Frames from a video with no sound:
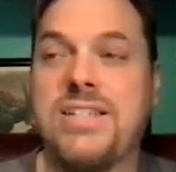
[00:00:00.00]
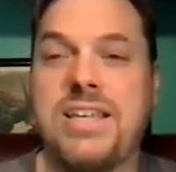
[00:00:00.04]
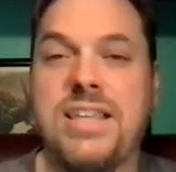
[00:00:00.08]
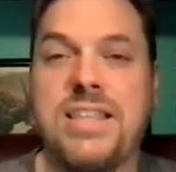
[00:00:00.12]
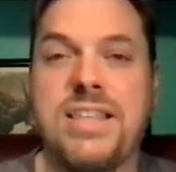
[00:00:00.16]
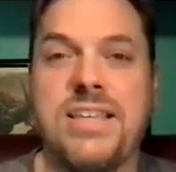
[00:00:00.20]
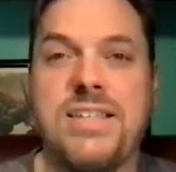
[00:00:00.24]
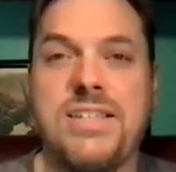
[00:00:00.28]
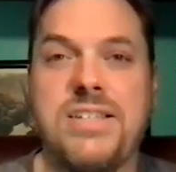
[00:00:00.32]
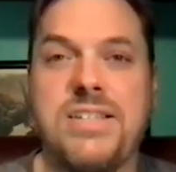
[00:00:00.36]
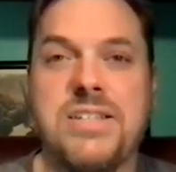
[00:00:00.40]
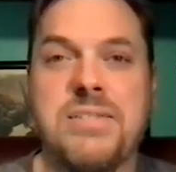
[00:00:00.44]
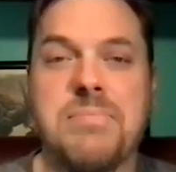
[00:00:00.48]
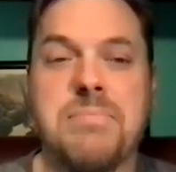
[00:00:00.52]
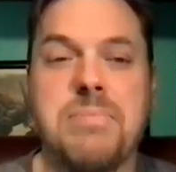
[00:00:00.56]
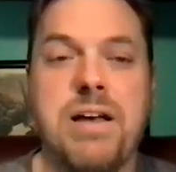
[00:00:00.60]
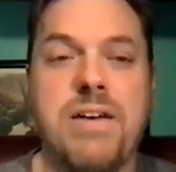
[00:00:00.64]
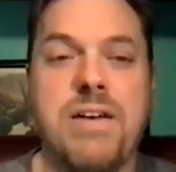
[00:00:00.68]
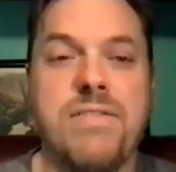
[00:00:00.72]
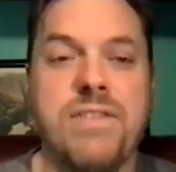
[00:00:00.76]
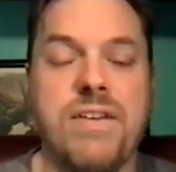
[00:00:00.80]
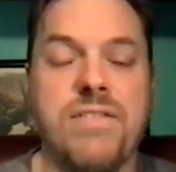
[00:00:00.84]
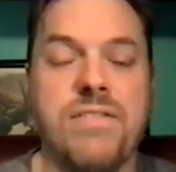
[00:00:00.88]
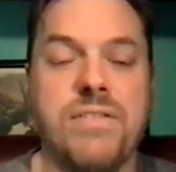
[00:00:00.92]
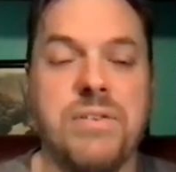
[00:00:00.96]
He thinks he's
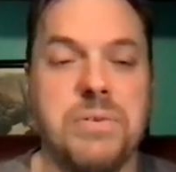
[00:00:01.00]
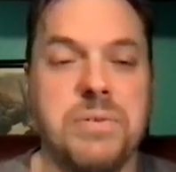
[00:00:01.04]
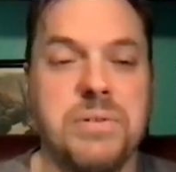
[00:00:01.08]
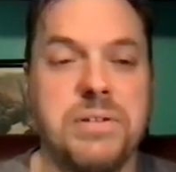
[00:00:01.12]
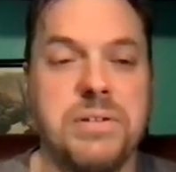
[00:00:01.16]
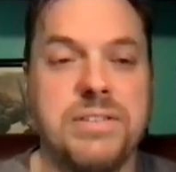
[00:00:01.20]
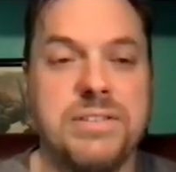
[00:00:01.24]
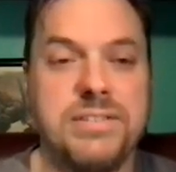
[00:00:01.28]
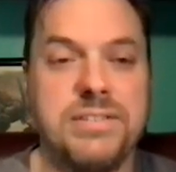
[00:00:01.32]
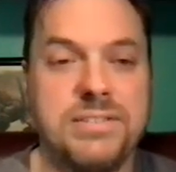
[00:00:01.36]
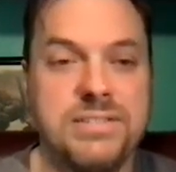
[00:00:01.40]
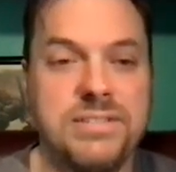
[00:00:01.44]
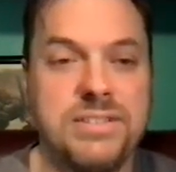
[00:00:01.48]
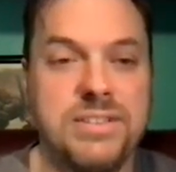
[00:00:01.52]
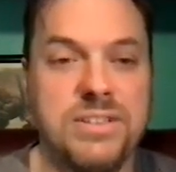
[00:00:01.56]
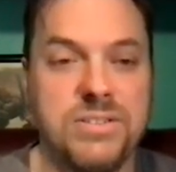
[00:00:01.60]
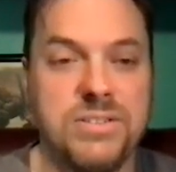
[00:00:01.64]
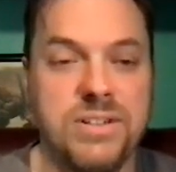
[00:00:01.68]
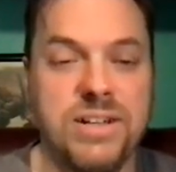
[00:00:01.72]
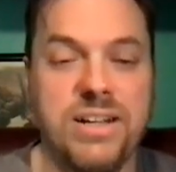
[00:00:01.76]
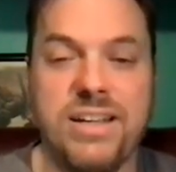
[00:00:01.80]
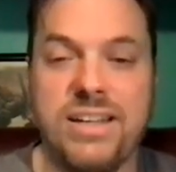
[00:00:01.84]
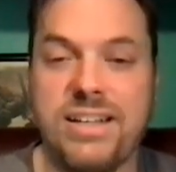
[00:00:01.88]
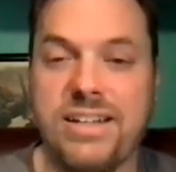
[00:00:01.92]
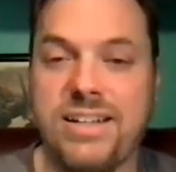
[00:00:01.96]
above everyone. You're
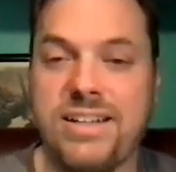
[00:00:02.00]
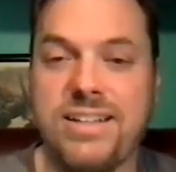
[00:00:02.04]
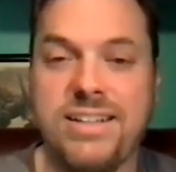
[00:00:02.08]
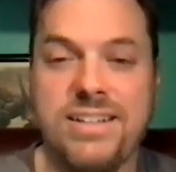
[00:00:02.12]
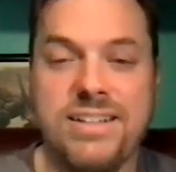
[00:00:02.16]
right,